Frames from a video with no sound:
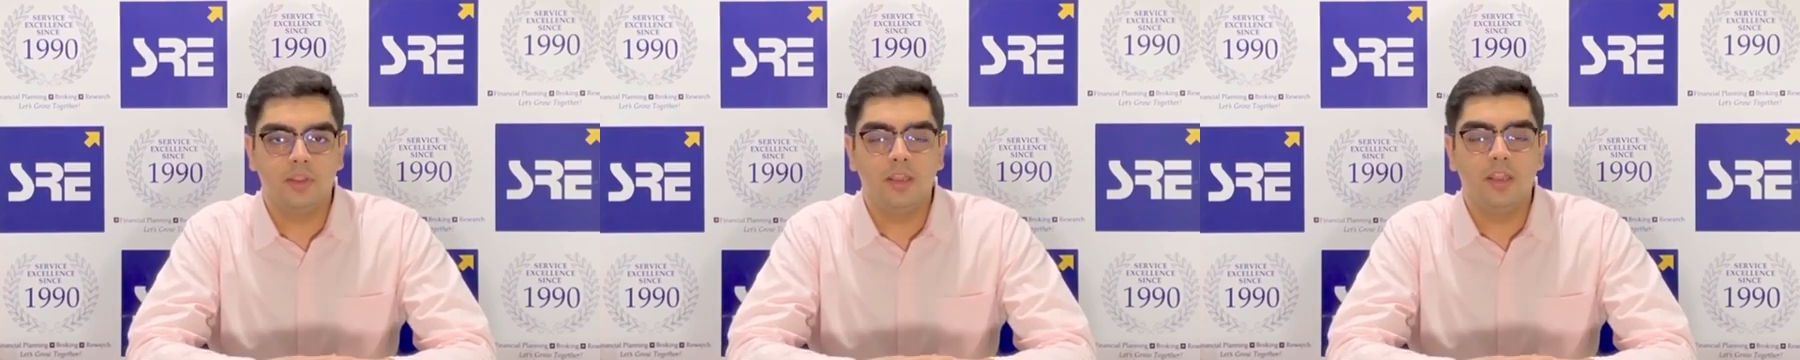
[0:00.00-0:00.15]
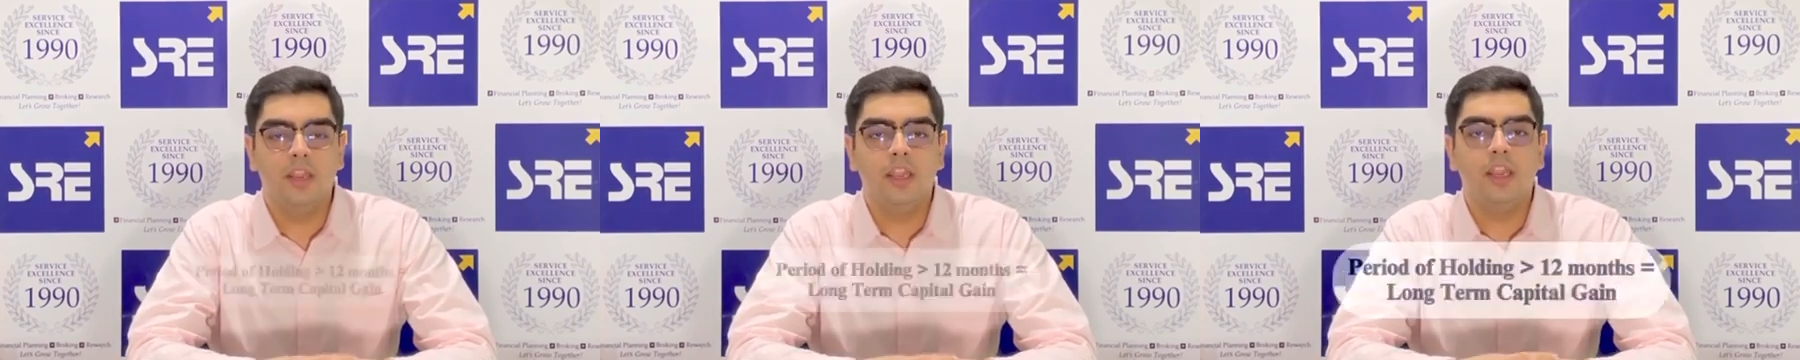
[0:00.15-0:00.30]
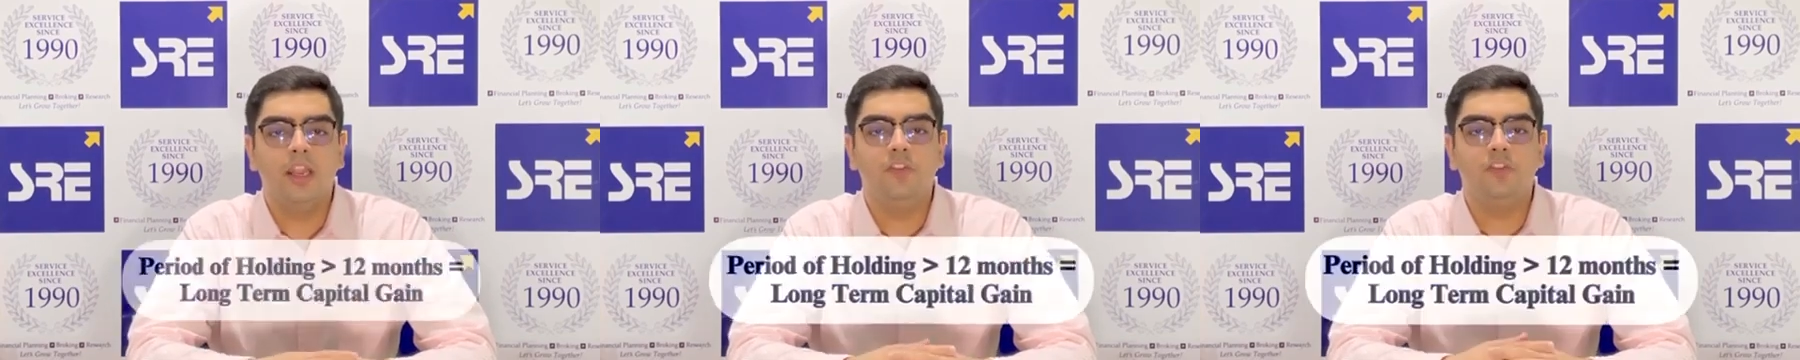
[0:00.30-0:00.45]

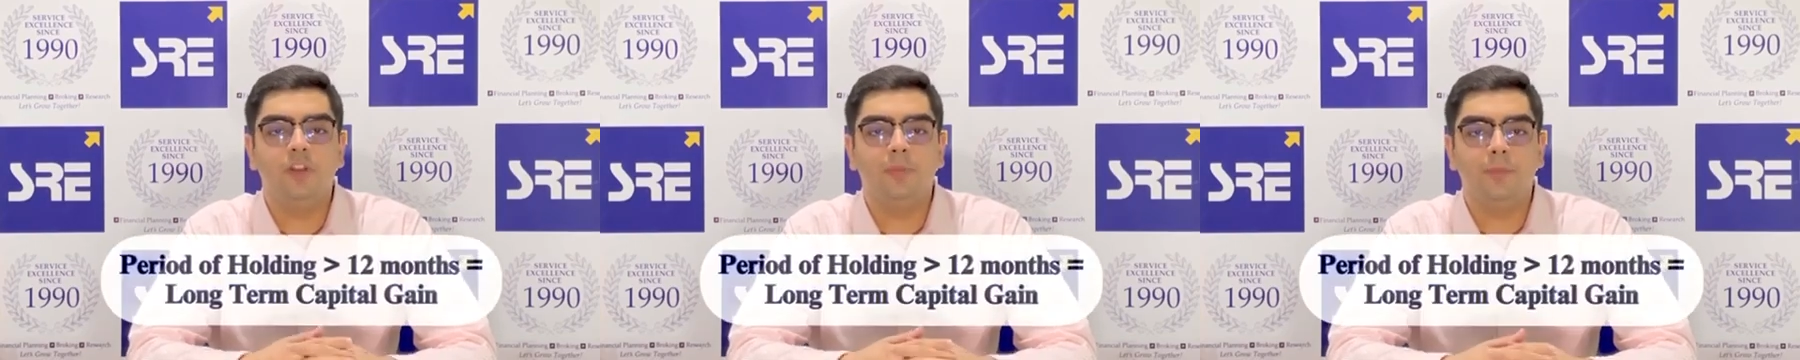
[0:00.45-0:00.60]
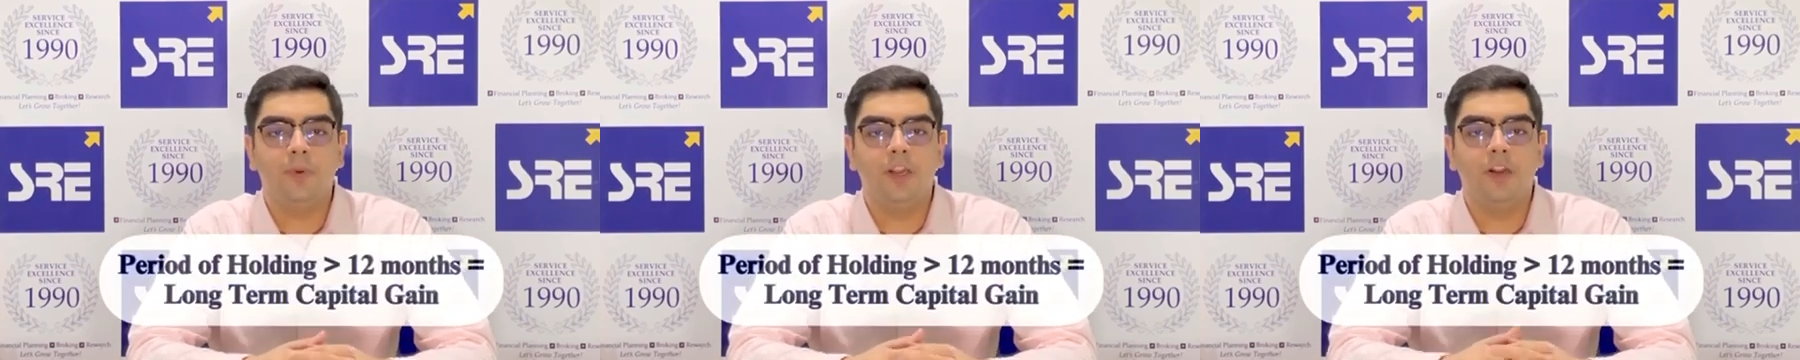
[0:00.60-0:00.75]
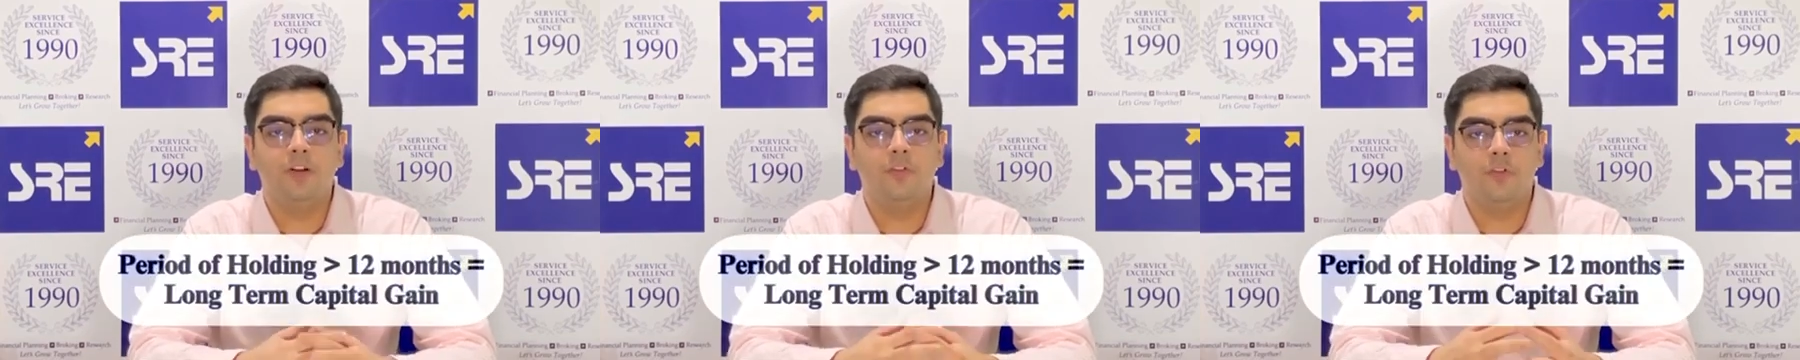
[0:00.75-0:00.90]
If the
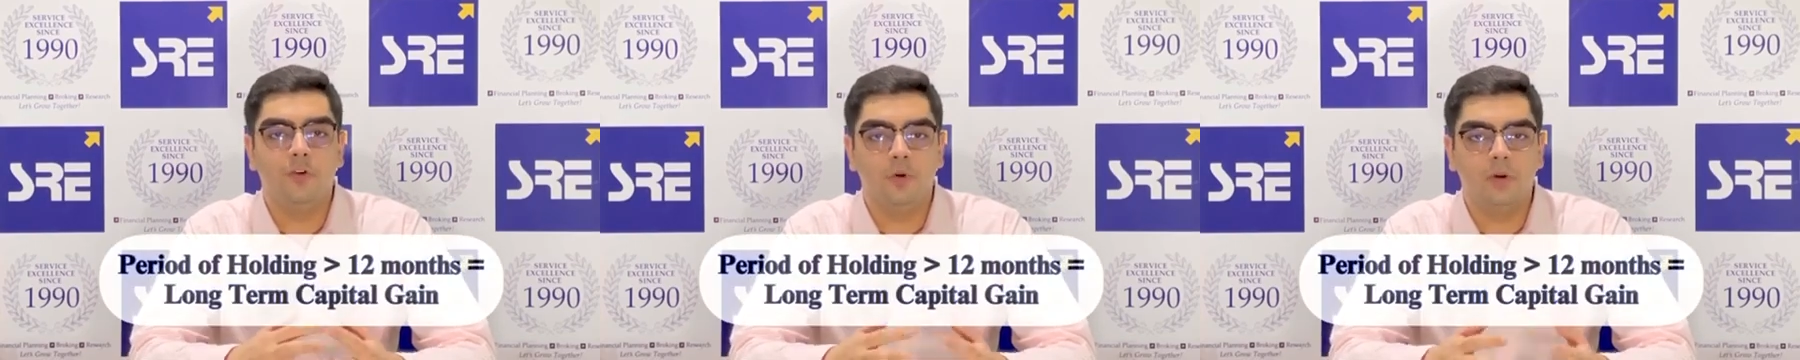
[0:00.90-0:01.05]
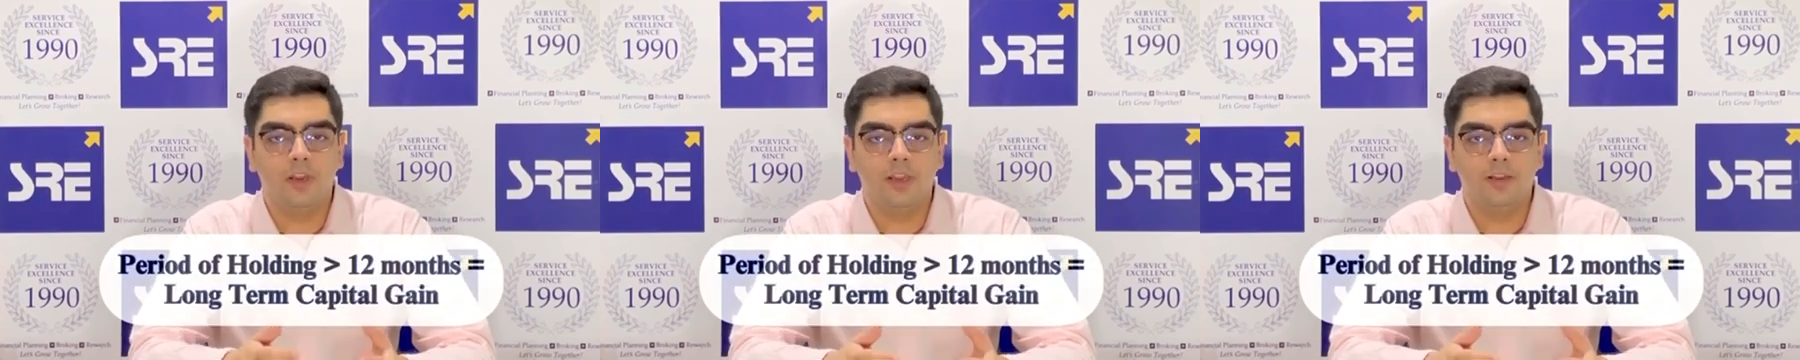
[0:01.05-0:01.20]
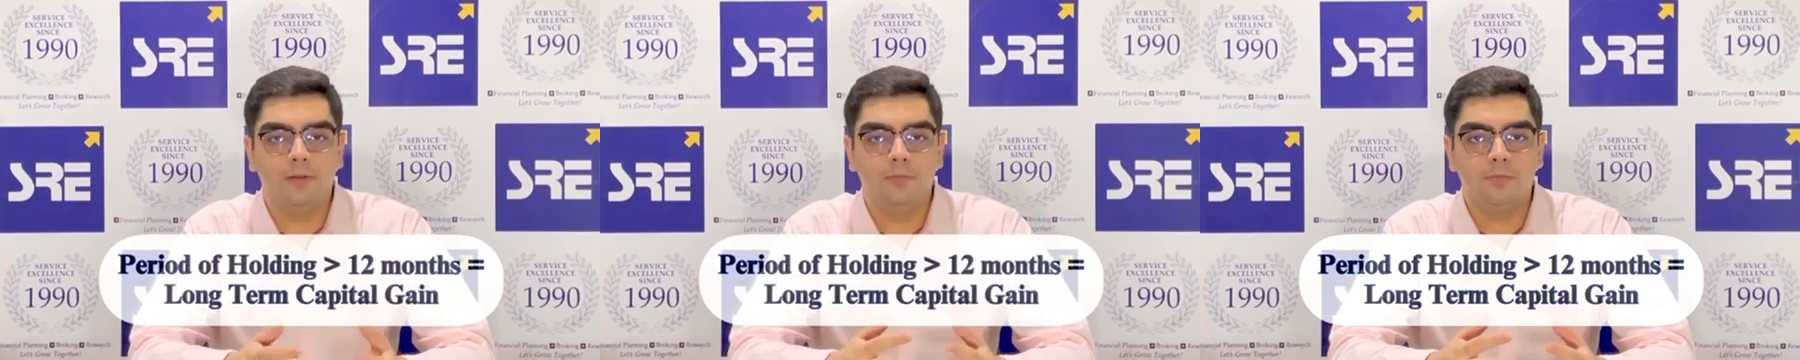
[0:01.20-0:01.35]
period of
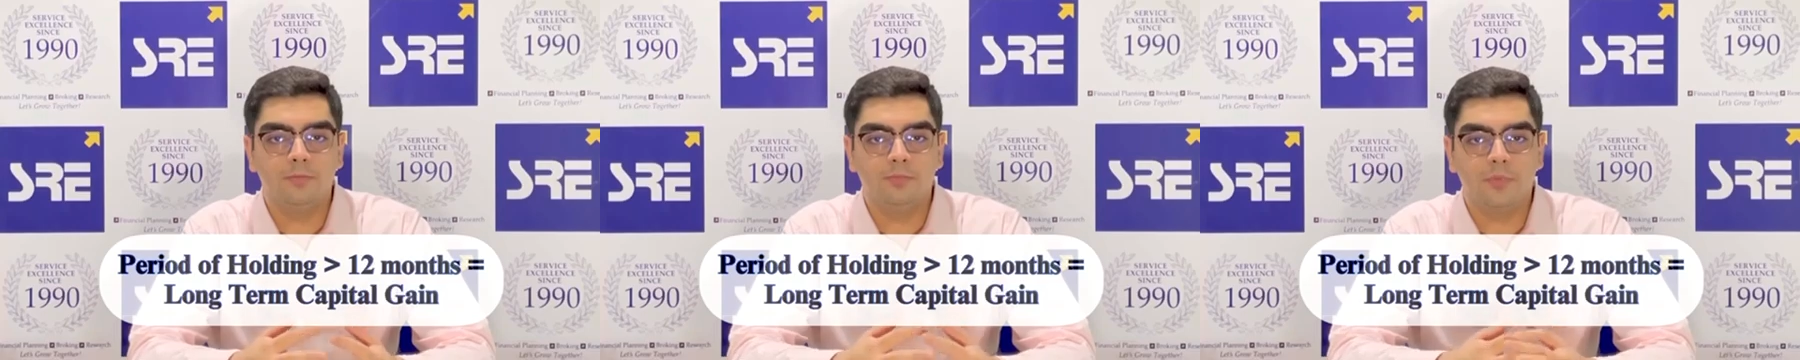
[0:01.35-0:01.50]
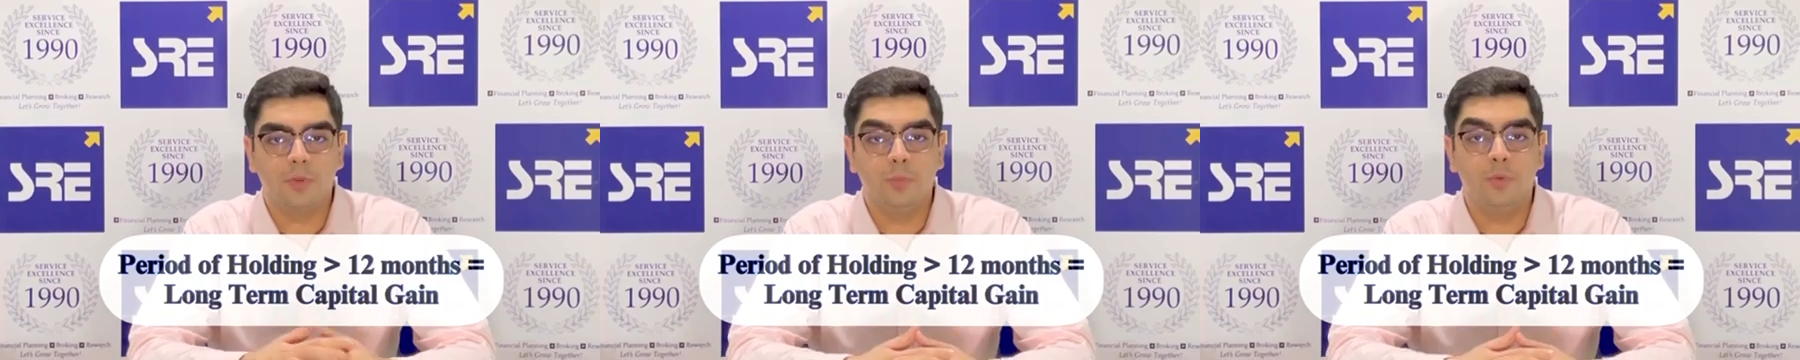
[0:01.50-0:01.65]
holding,